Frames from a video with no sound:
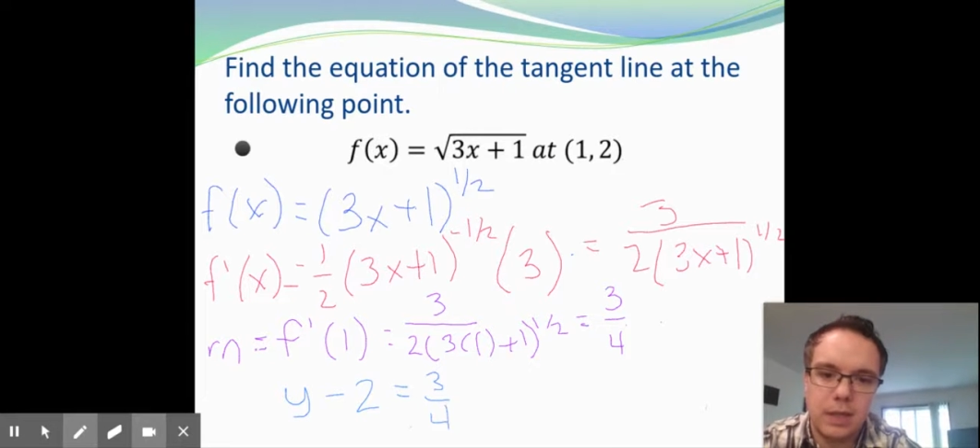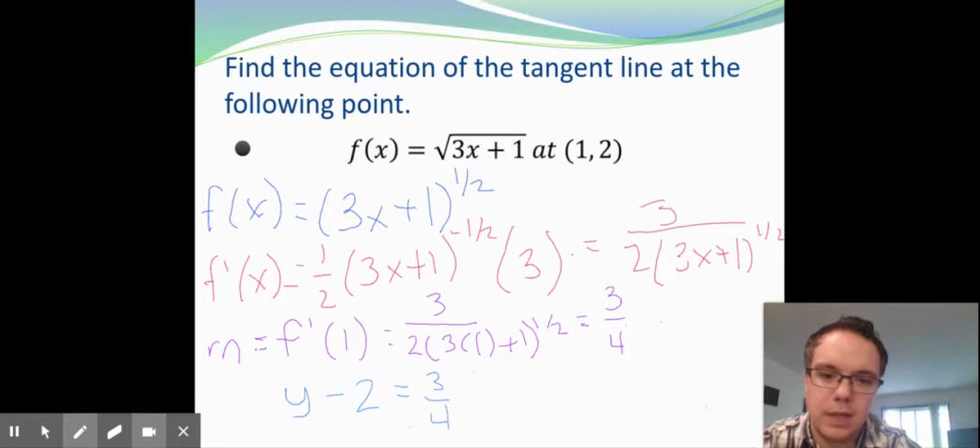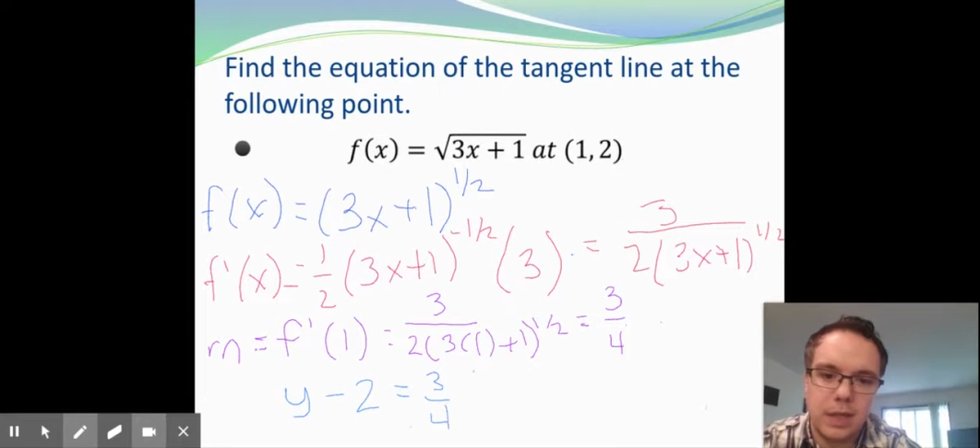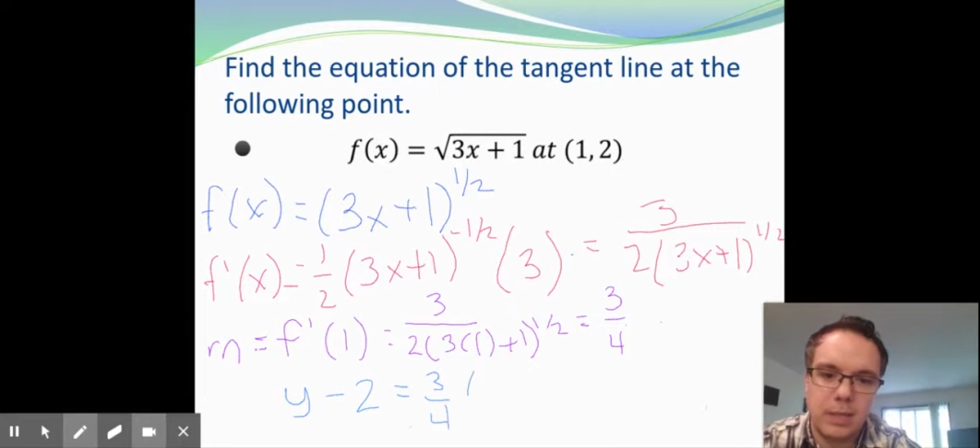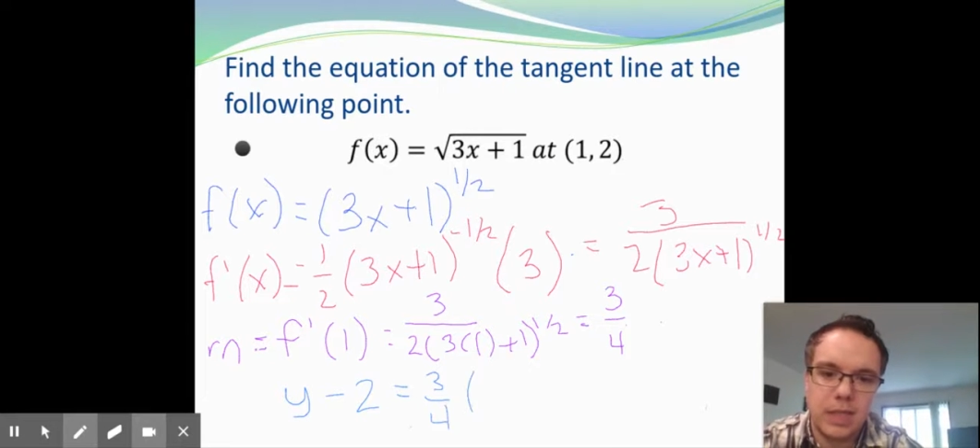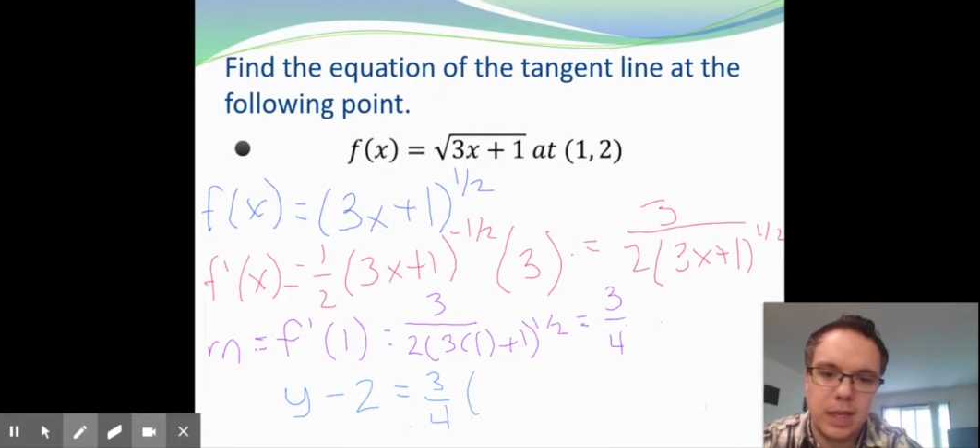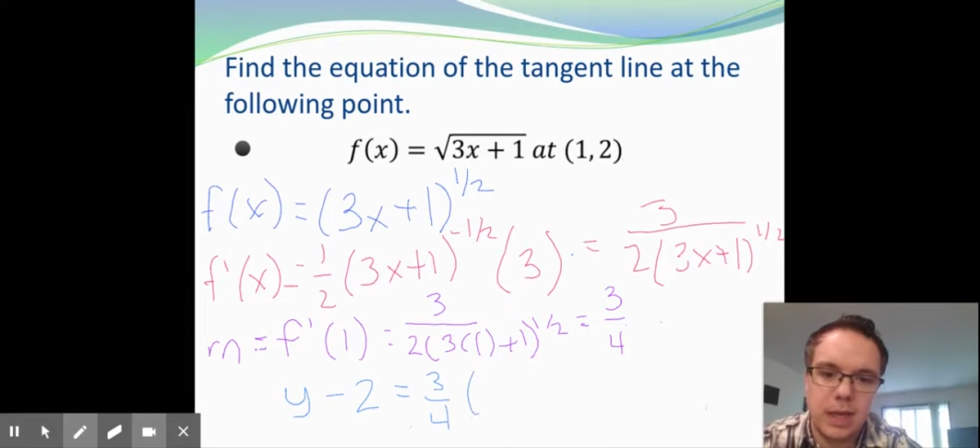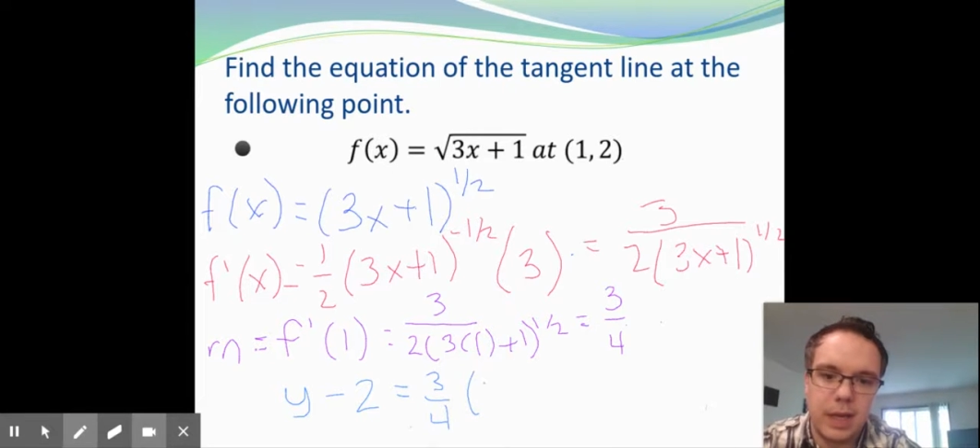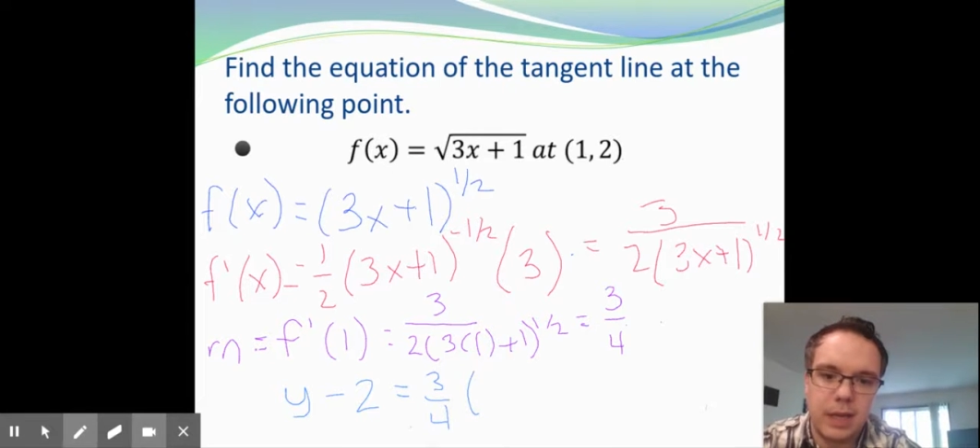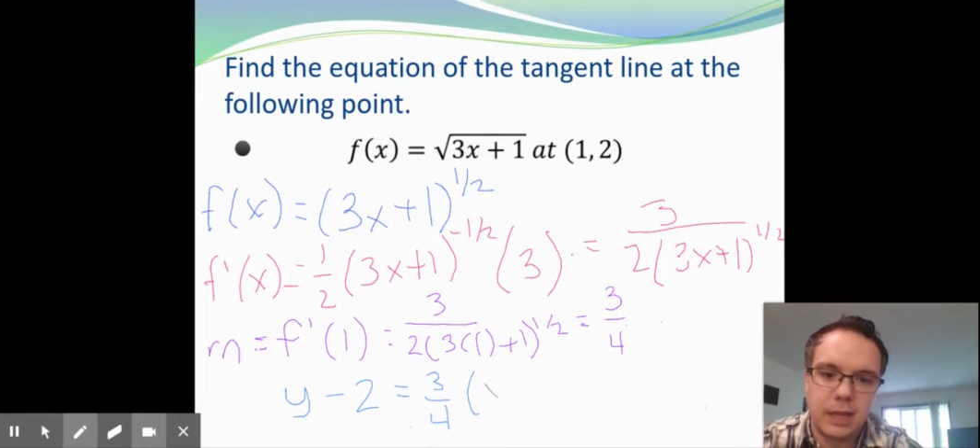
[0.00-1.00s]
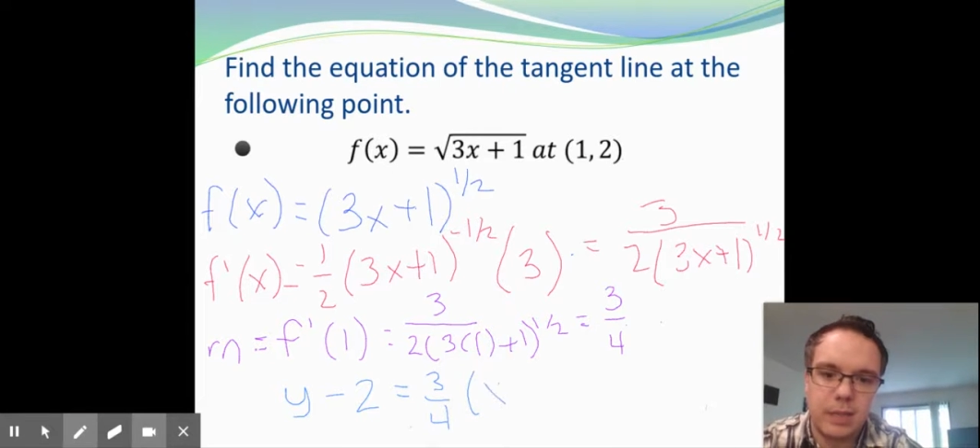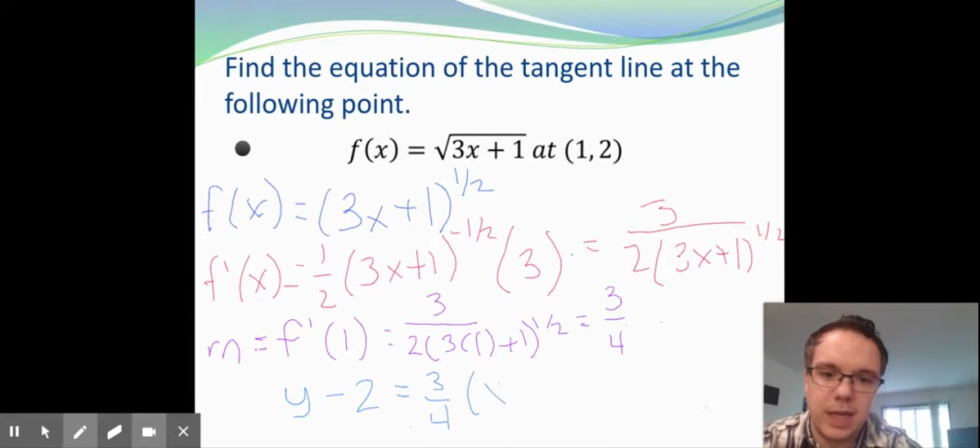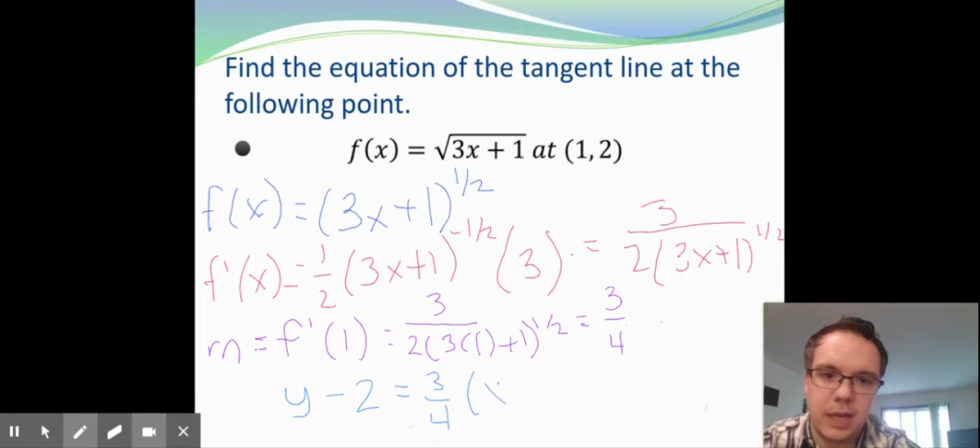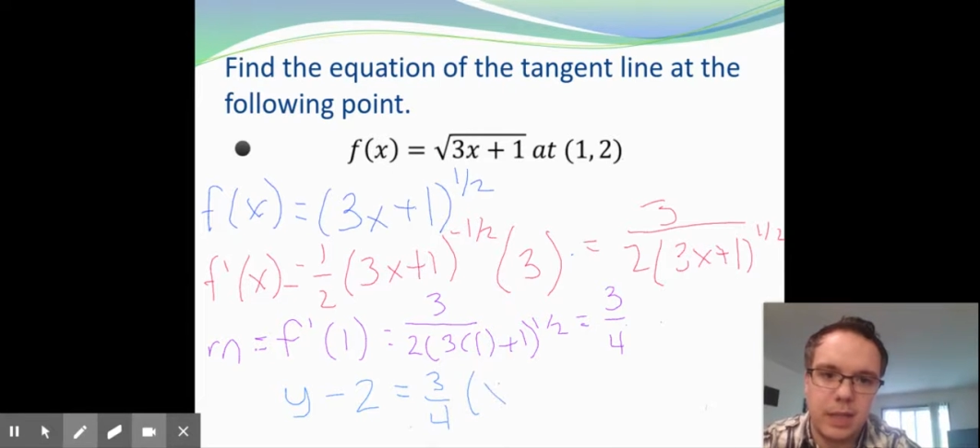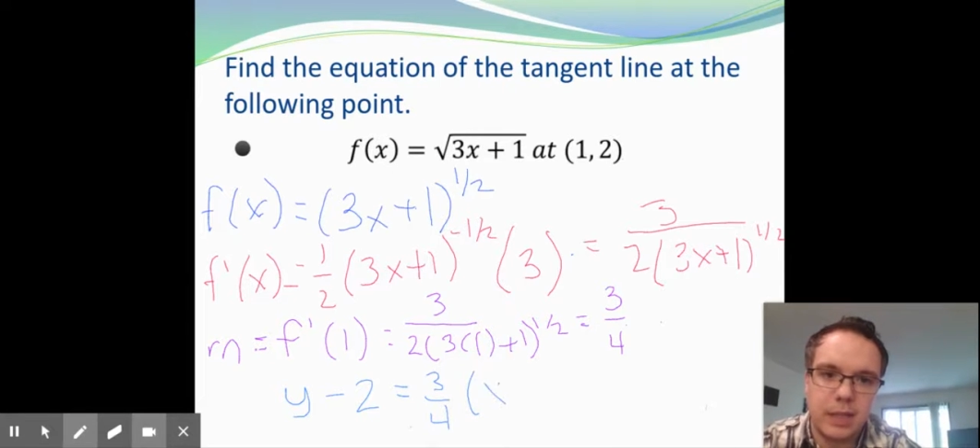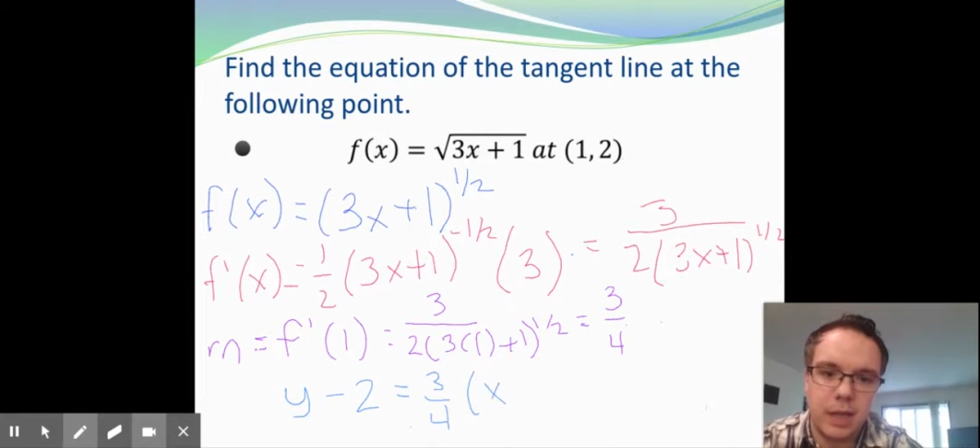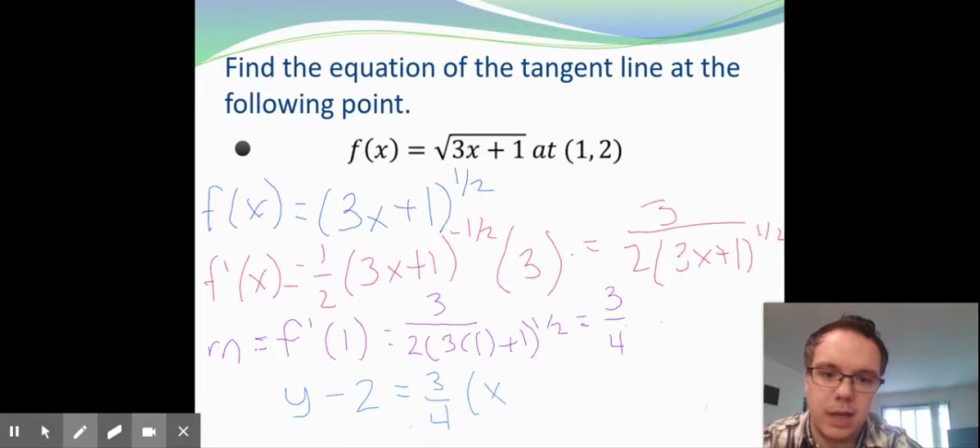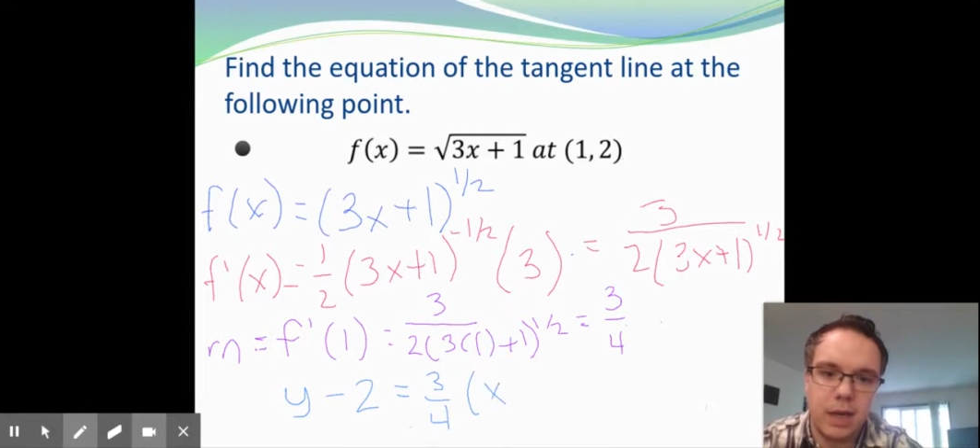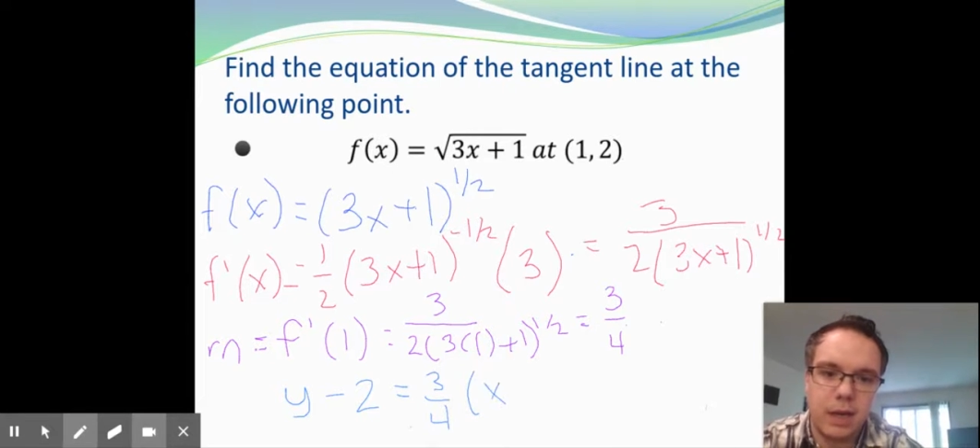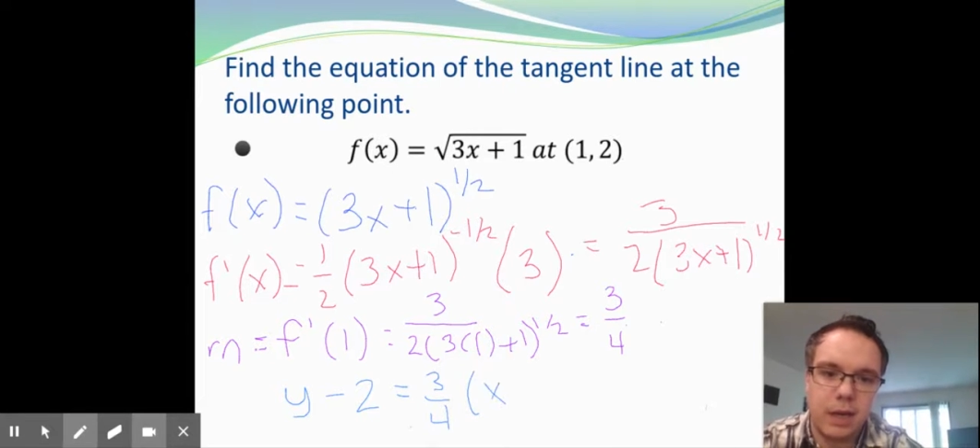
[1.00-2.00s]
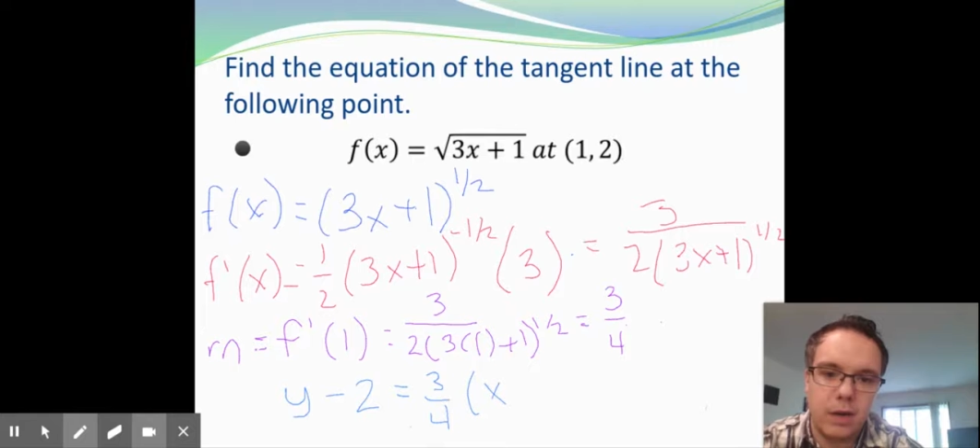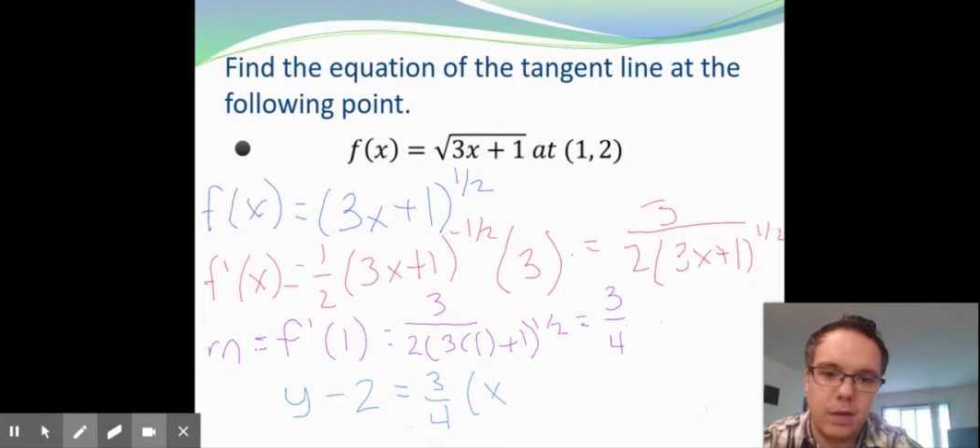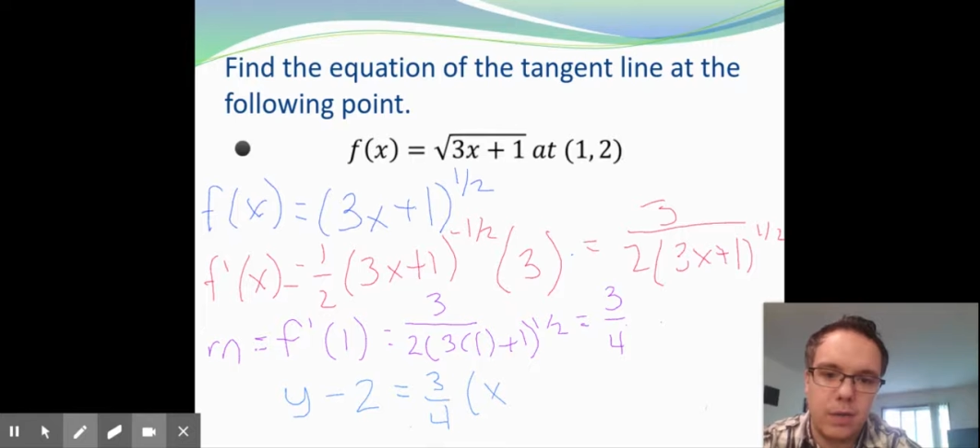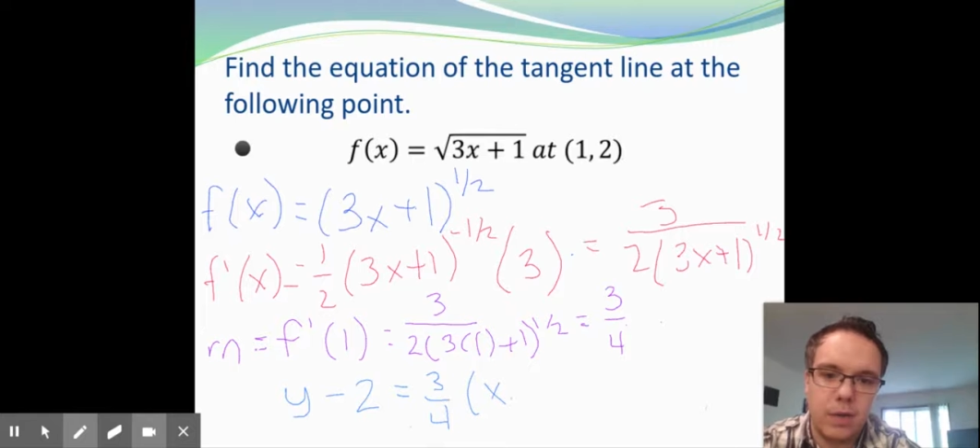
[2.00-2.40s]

times x minus our